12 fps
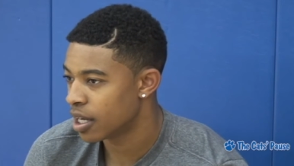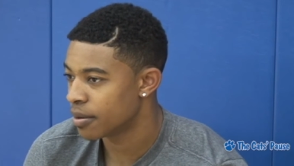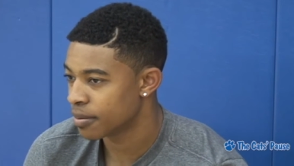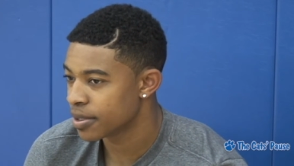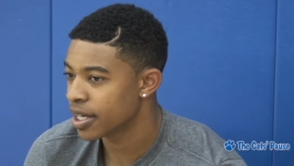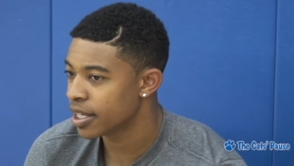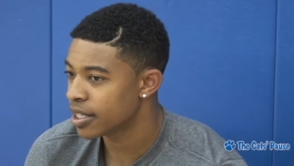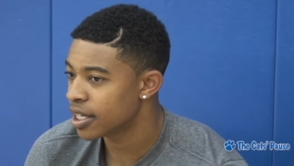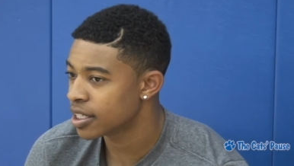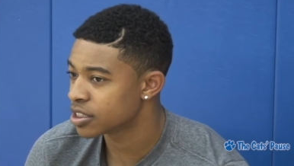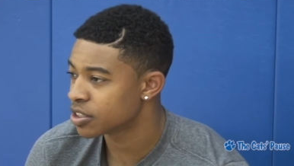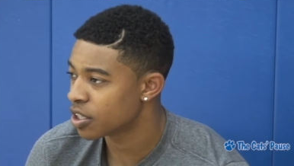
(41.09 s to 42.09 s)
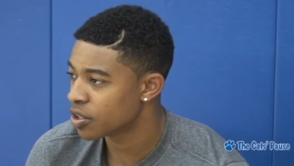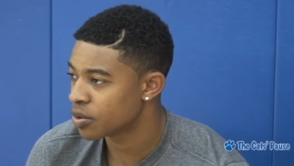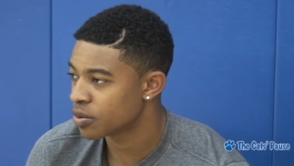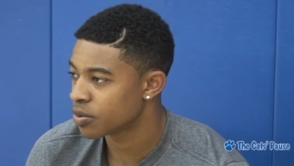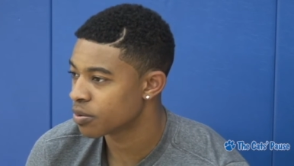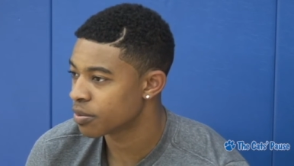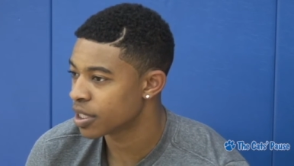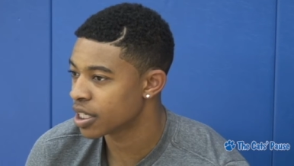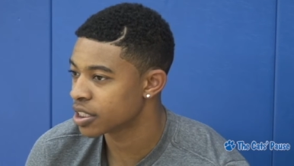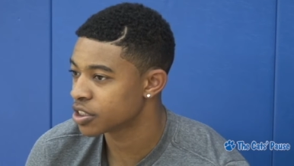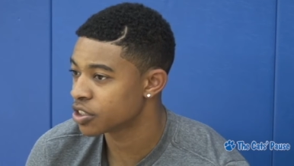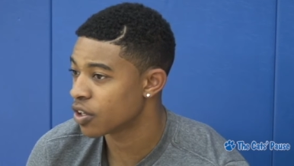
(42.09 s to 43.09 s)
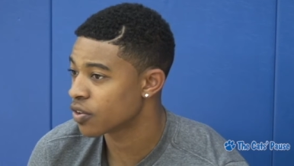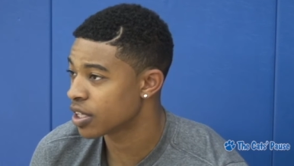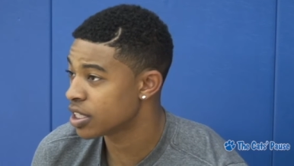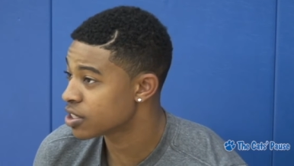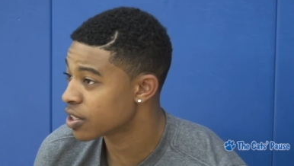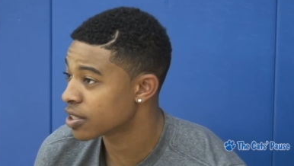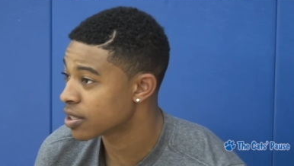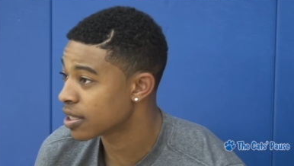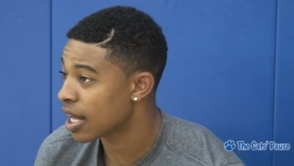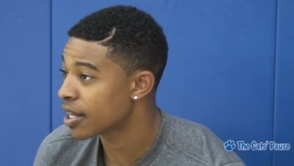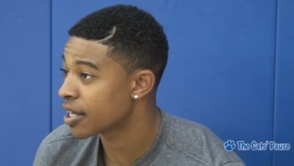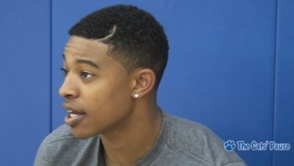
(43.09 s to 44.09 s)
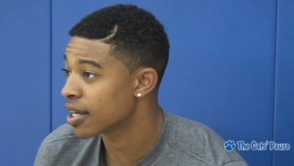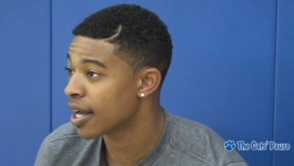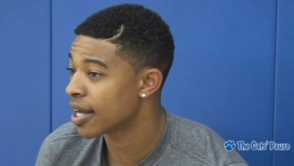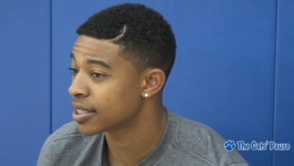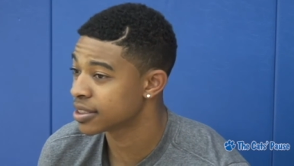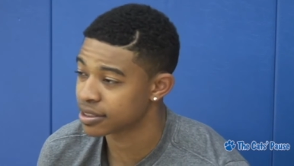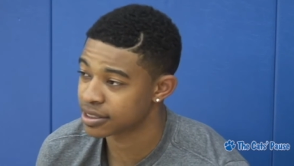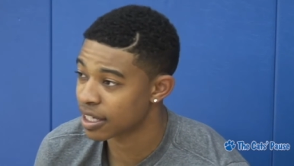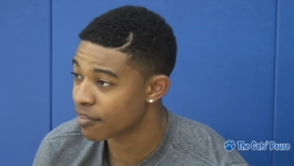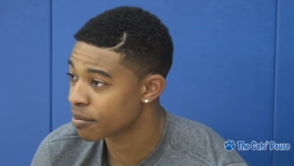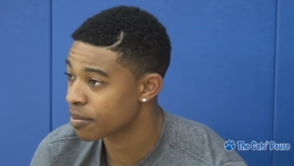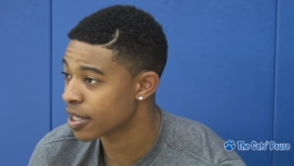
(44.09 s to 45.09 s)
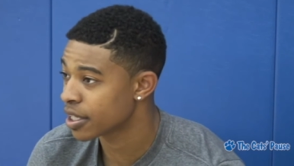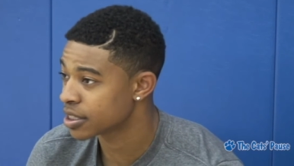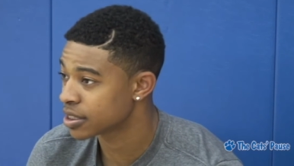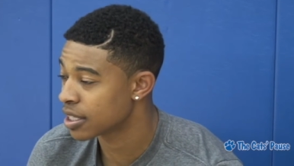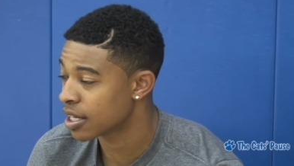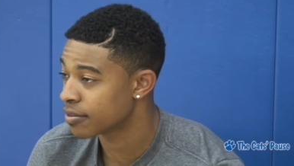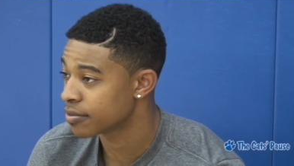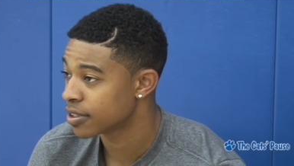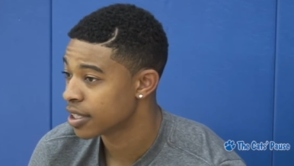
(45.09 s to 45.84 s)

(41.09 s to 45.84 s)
Uh, yeah, it does. You know, because you know these are a lot of young guys, seven players left,